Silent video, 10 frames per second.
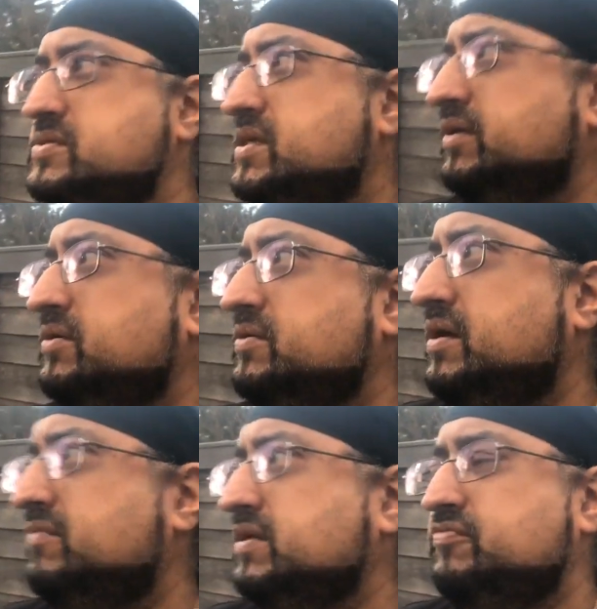So
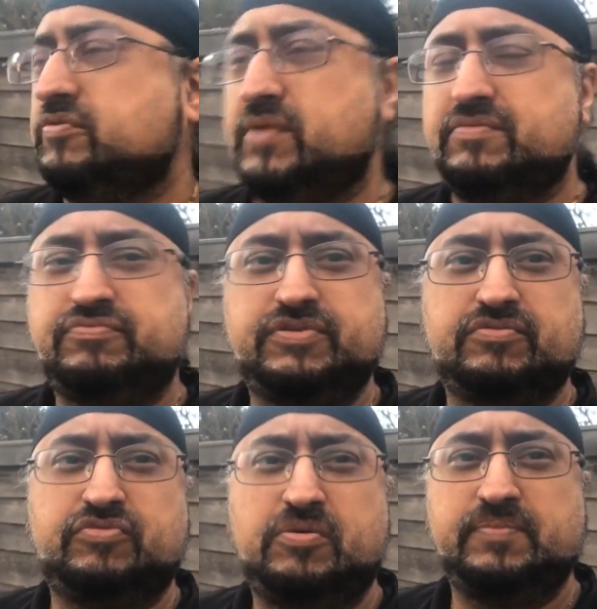I've only filmed like 3 or
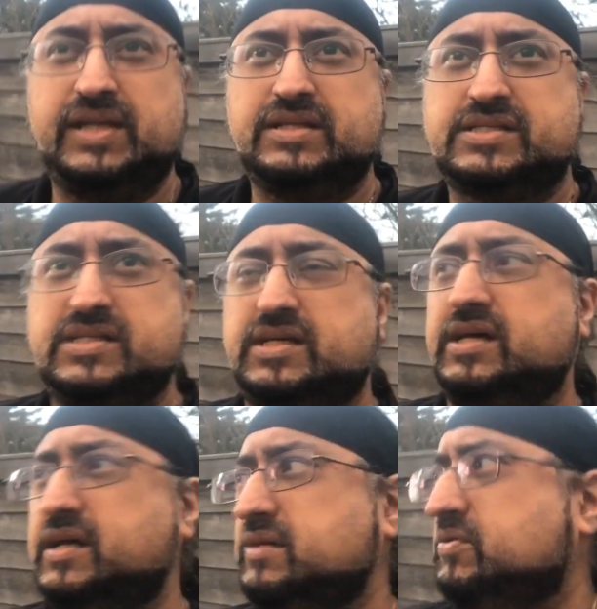4 minutes.
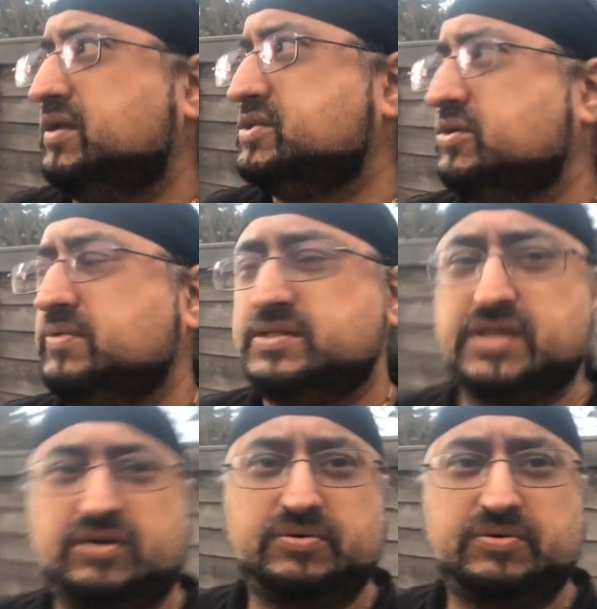What I'll do is